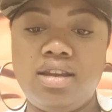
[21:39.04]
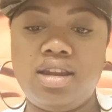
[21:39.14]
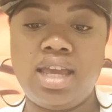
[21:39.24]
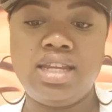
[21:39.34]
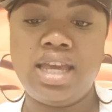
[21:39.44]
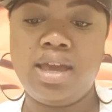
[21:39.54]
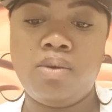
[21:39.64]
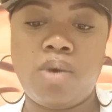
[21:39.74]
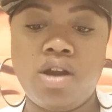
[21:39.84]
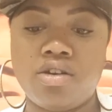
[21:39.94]
it
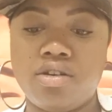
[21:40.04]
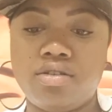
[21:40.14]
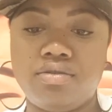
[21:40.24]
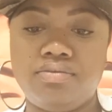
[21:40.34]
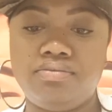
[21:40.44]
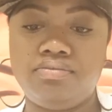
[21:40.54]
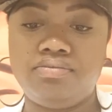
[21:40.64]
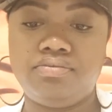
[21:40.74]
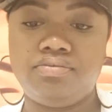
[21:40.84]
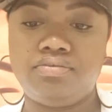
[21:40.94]
didn't work.
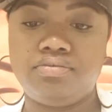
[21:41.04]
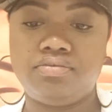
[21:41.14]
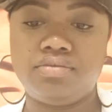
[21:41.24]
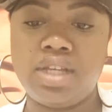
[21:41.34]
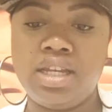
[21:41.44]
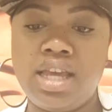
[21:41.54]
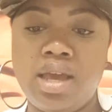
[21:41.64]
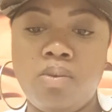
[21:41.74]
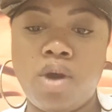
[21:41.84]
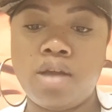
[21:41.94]
It
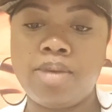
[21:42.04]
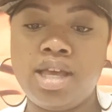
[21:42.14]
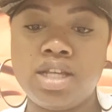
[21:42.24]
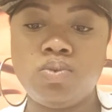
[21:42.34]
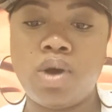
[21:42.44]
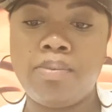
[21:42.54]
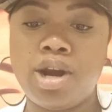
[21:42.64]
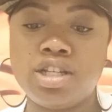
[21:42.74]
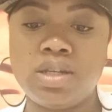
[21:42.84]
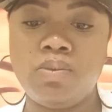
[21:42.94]
didn't work because one
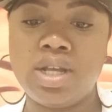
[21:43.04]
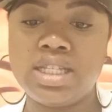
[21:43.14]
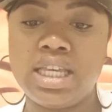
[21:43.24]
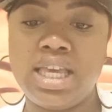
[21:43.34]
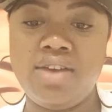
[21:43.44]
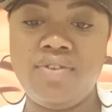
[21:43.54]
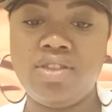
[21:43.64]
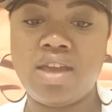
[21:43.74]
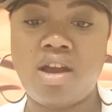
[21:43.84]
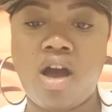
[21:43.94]
person wasn't
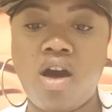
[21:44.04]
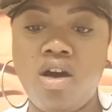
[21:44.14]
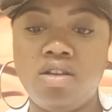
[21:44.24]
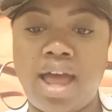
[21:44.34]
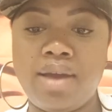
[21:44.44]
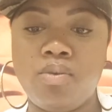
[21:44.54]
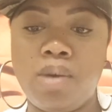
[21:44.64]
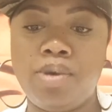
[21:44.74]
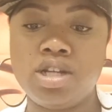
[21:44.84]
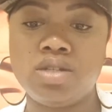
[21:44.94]
giving their all. Like,
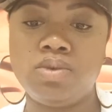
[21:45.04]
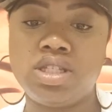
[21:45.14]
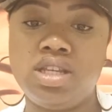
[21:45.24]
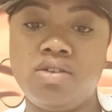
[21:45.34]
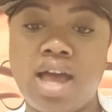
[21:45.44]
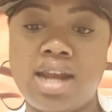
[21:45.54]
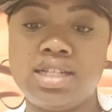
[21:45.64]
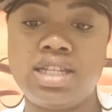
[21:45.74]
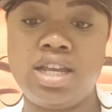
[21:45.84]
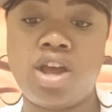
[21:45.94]
one person was still kind of
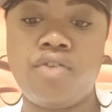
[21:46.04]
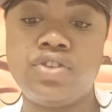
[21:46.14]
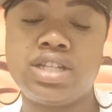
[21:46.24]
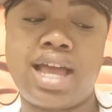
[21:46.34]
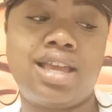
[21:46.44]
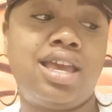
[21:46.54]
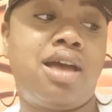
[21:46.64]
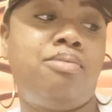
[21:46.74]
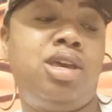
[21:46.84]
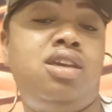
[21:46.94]
standoffish. Like,
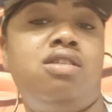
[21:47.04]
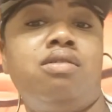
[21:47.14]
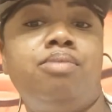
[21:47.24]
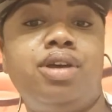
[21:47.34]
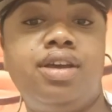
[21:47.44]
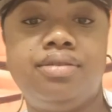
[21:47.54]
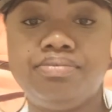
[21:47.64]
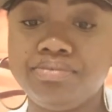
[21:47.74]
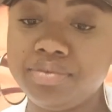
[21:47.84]
yeah, I'm here, but